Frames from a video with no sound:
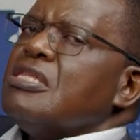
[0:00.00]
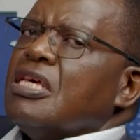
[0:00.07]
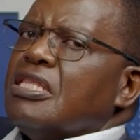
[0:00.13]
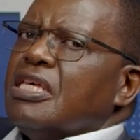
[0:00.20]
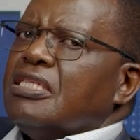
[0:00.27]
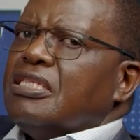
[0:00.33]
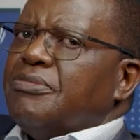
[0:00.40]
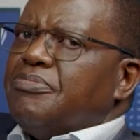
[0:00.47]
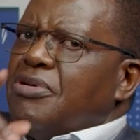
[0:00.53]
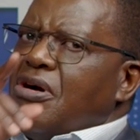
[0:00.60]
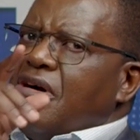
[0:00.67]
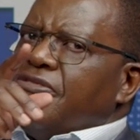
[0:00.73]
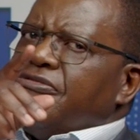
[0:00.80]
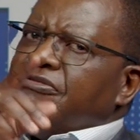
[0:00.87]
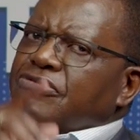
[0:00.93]
Now, that's a
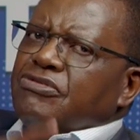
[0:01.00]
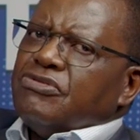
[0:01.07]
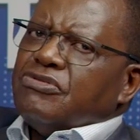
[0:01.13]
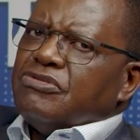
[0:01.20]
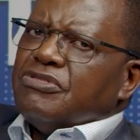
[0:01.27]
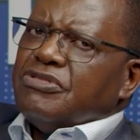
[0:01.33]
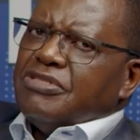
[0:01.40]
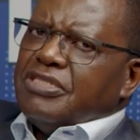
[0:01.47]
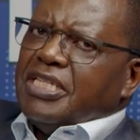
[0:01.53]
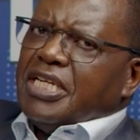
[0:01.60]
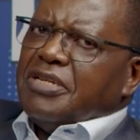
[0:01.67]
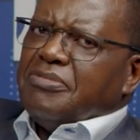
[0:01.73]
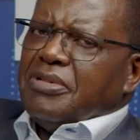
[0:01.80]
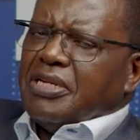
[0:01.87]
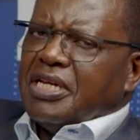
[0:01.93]
powerful
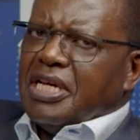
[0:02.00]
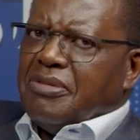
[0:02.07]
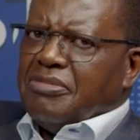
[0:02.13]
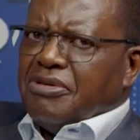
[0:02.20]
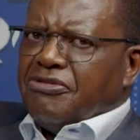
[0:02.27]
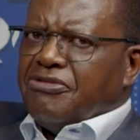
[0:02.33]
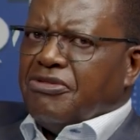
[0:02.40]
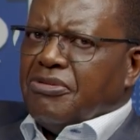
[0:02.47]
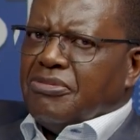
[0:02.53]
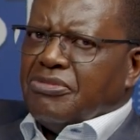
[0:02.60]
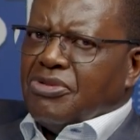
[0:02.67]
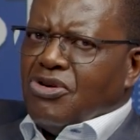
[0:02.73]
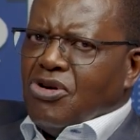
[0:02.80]
statement coming from